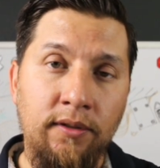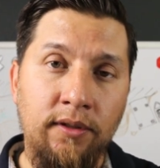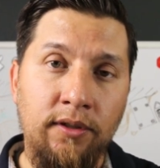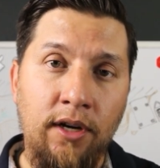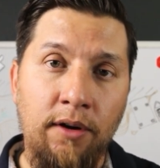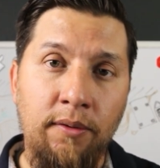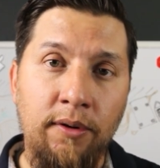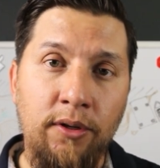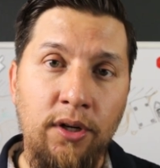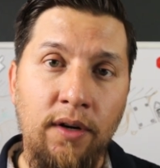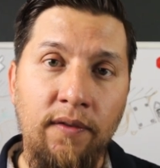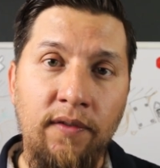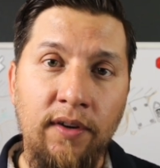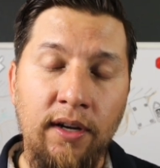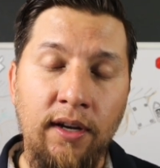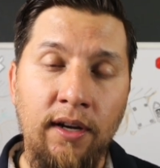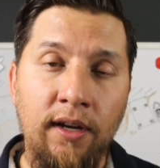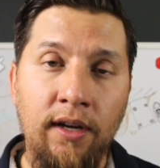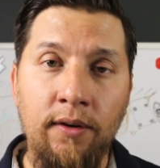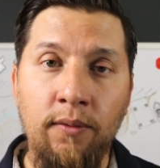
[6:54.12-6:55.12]
start
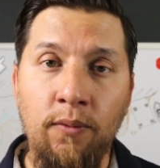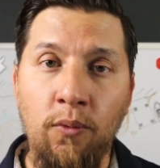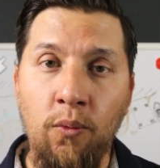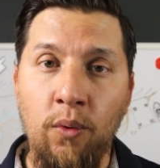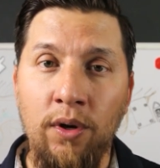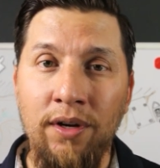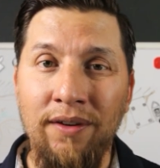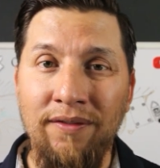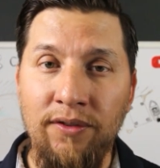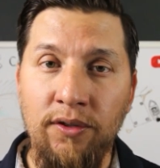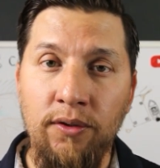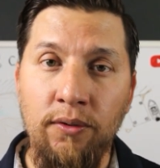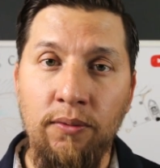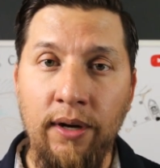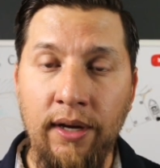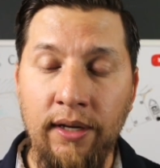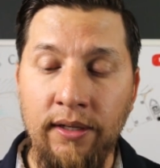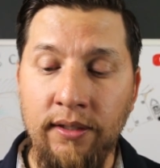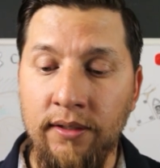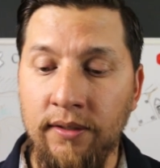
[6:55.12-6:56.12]
retrieving it in one of two
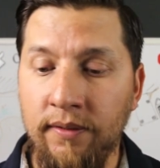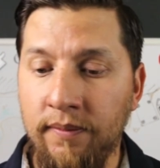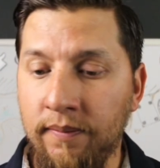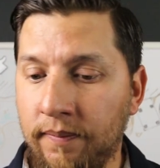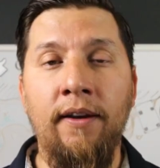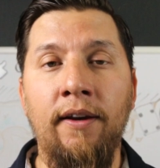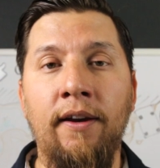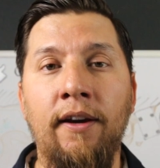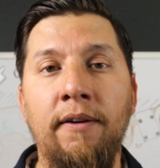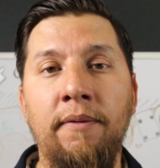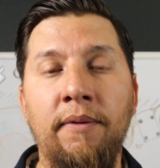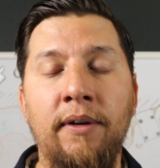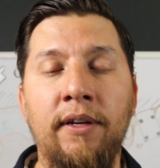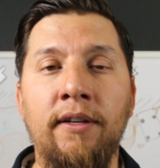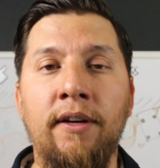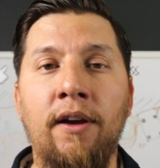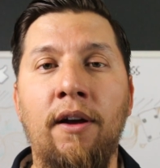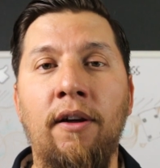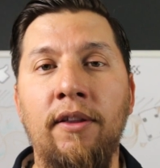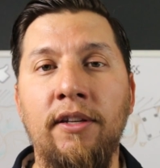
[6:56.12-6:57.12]
ways. And here we're
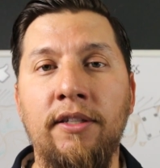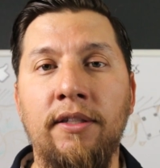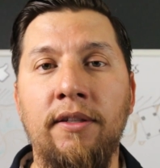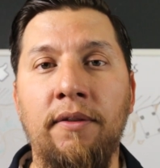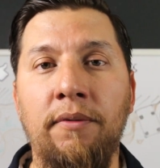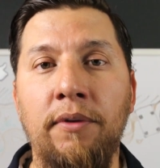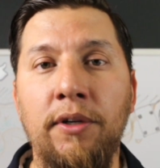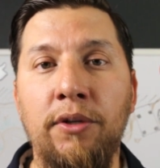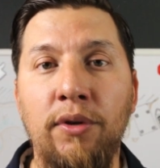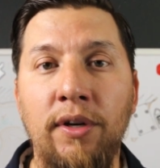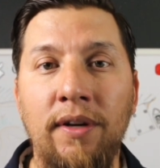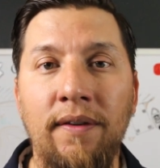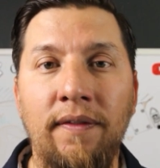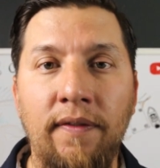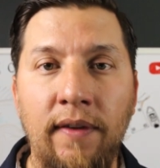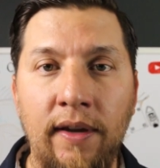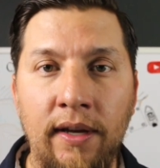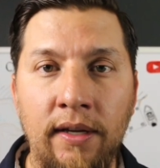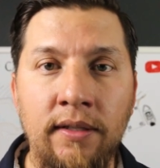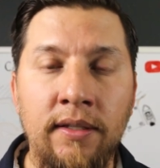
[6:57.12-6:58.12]
going to call this the retrieve
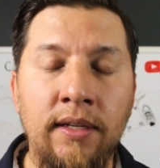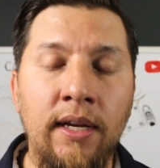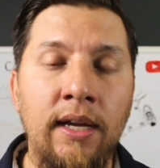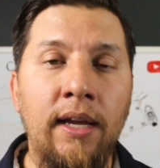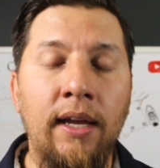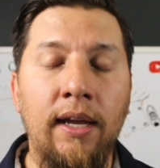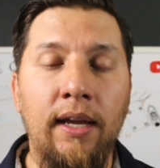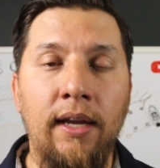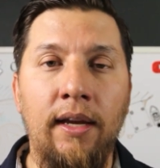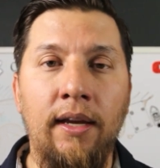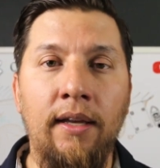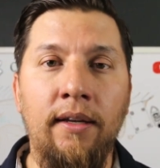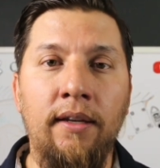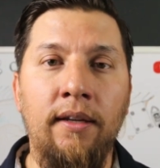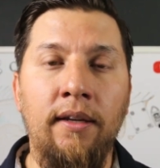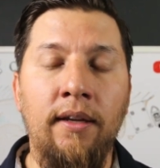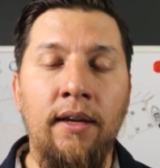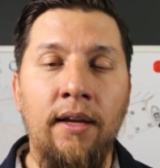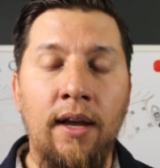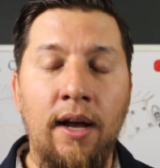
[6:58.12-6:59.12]
phase. And
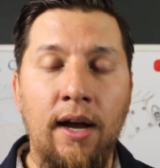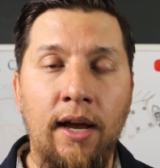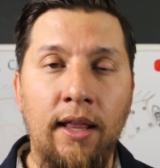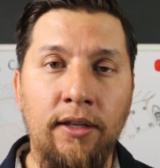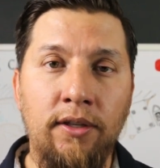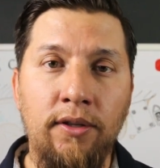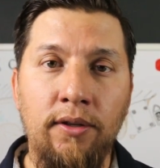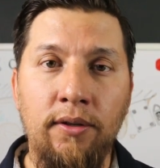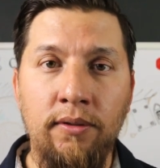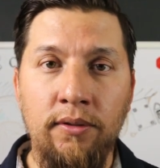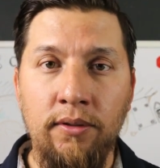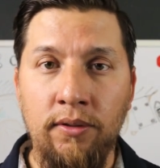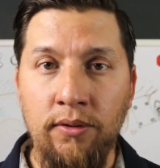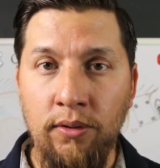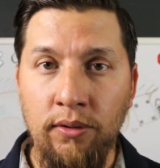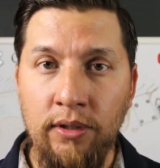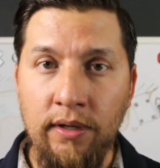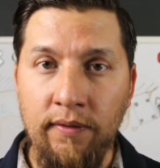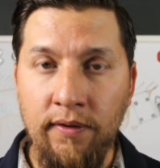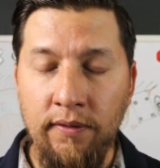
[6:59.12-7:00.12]
I like to use
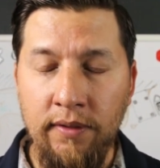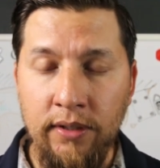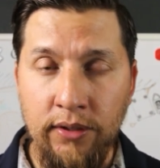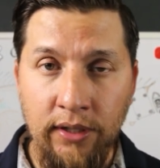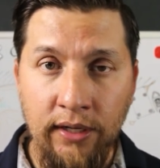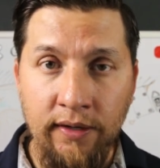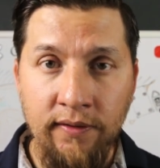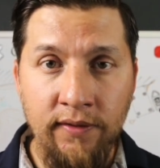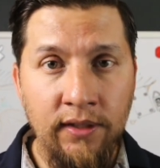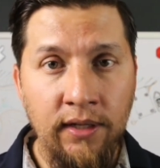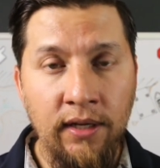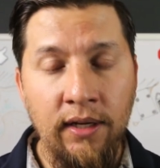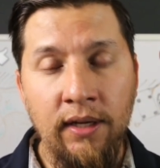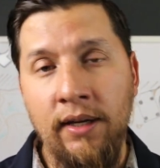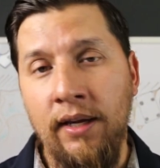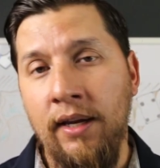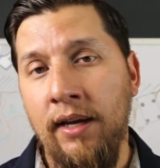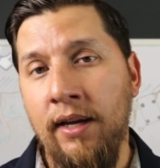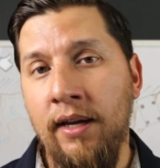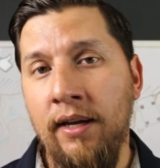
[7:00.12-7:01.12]
two different retrieves
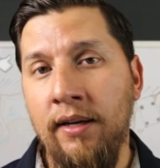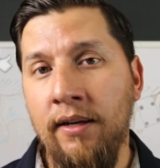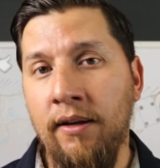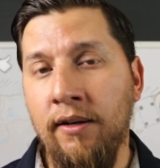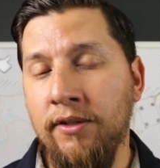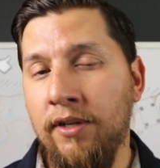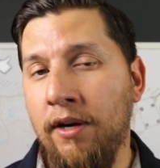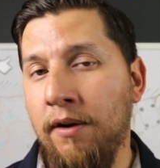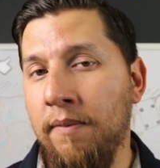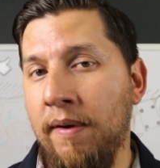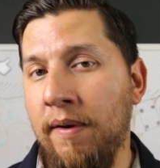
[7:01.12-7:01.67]
and I'll start